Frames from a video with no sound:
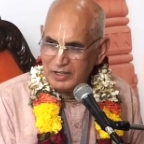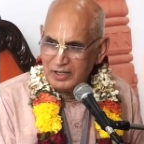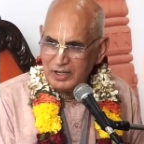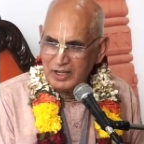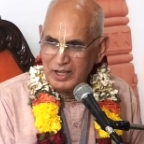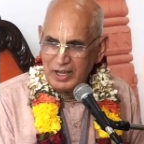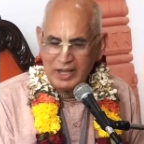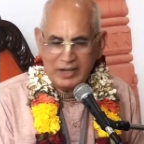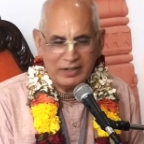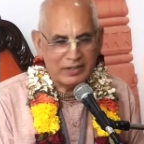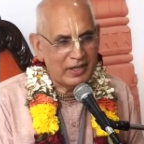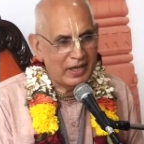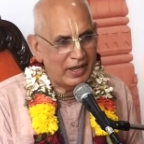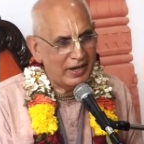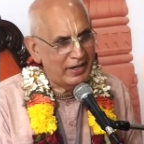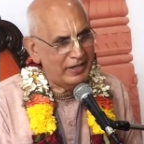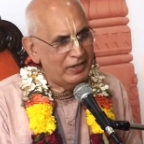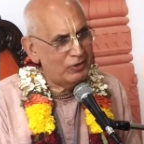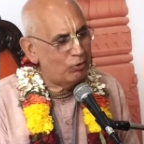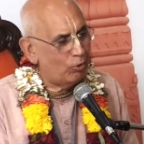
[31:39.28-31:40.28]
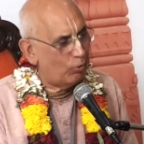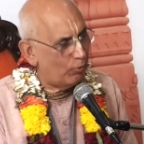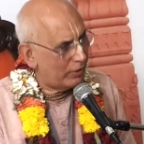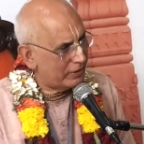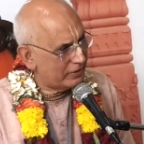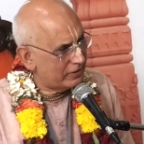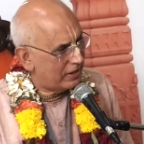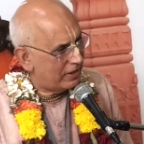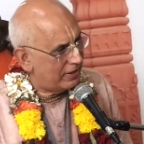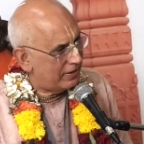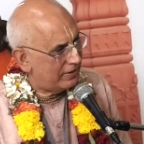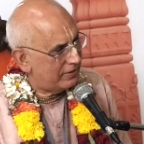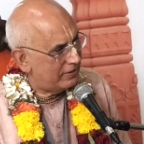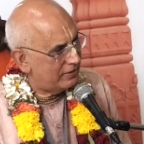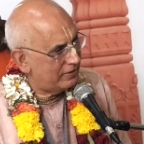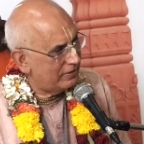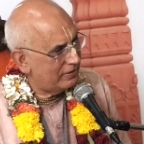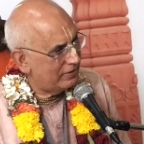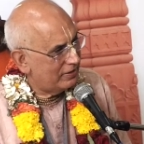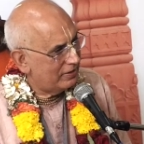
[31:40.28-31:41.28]
And carrying Govardhan
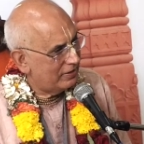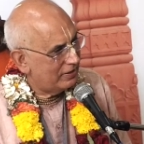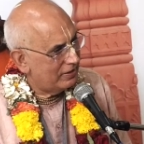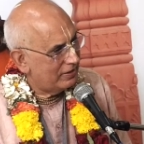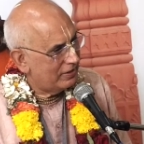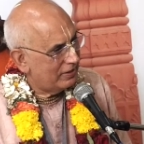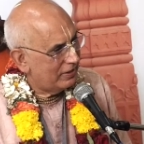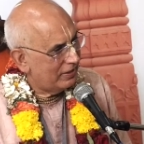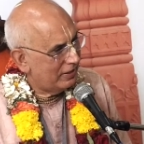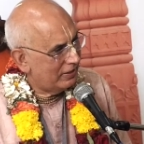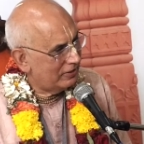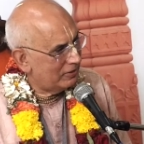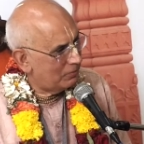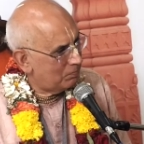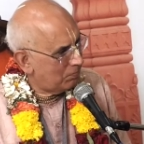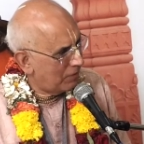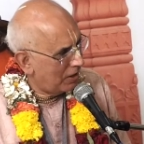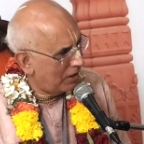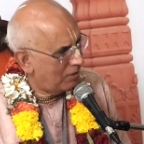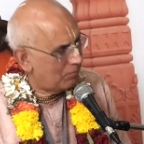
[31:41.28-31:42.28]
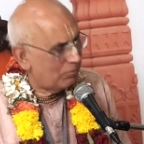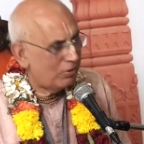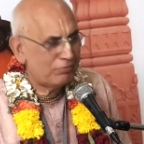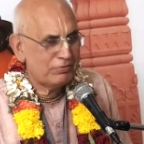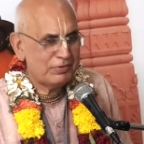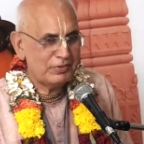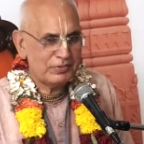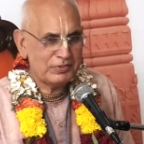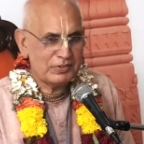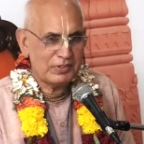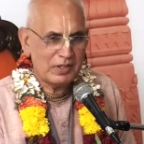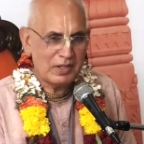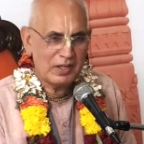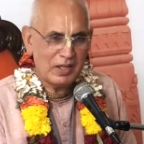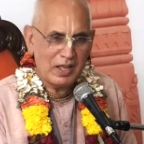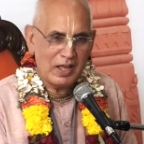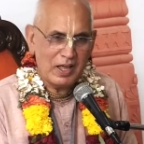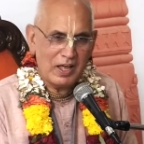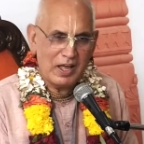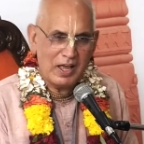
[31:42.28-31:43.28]
in the palm of his
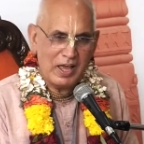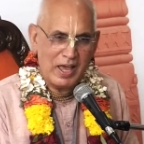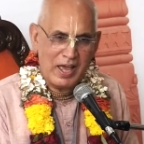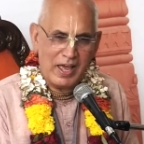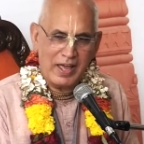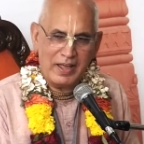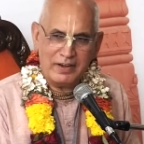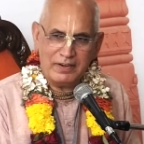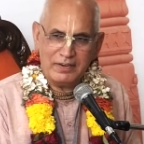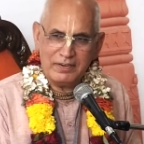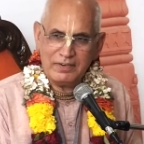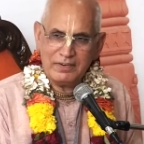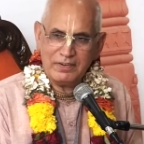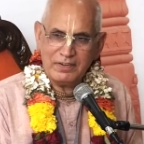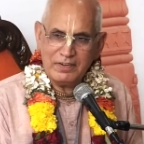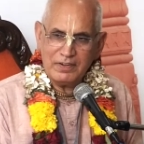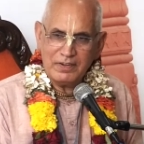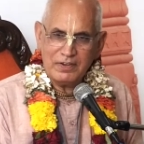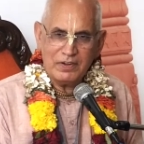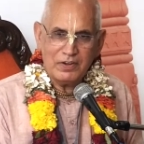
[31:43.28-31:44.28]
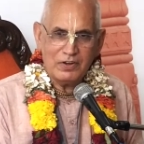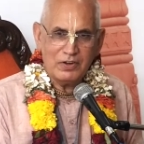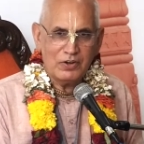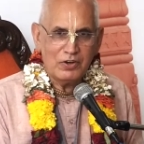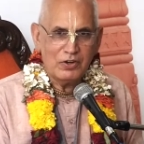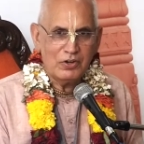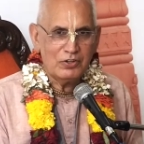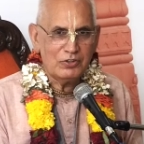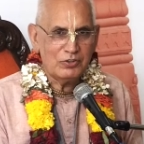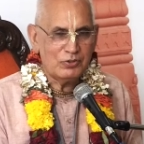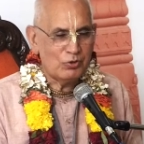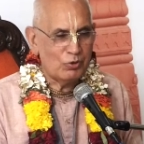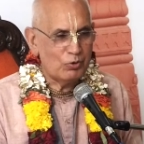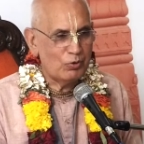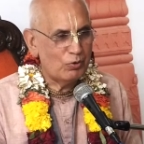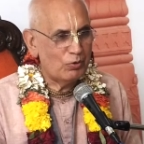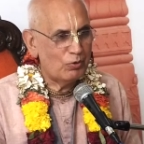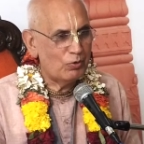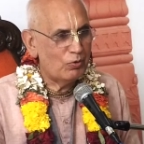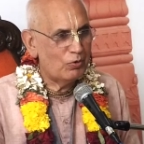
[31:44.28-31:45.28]
hand
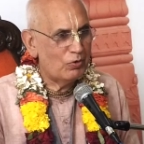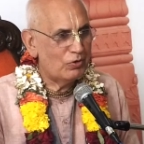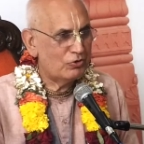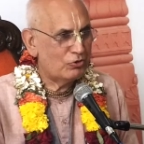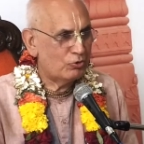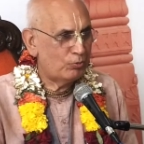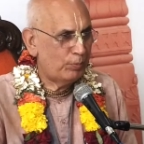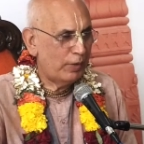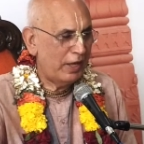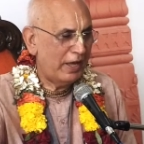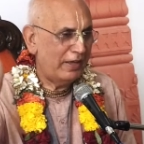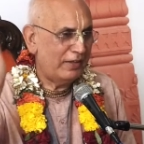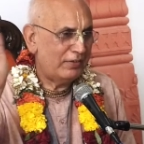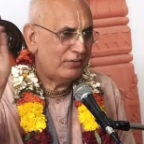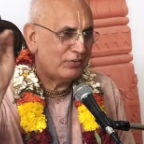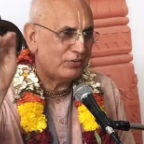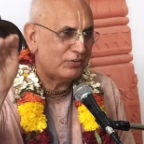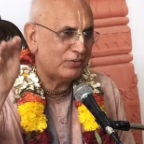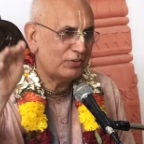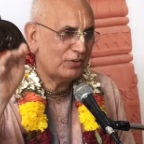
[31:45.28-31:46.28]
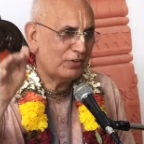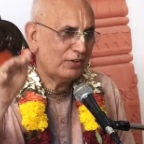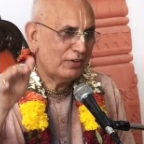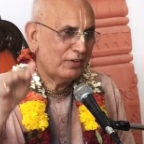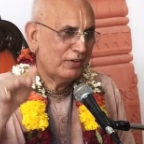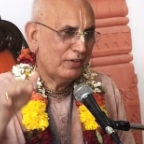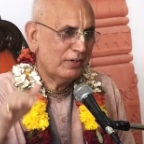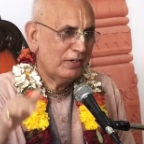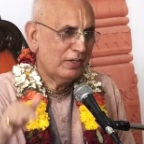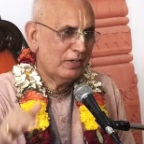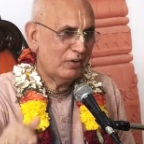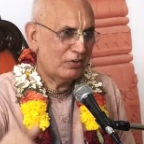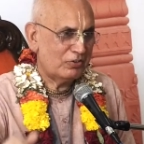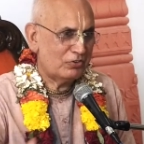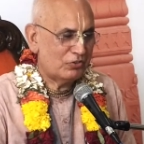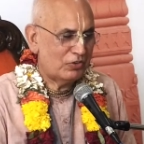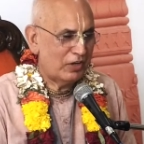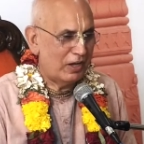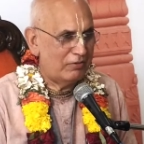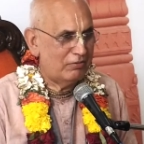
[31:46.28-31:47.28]
through space, he was
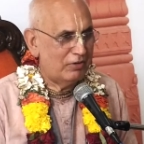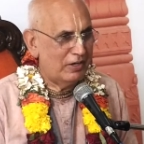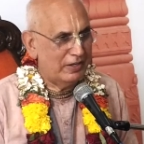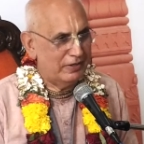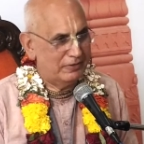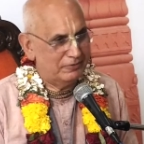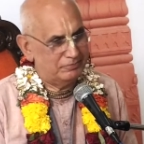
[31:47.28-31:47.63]
traveling.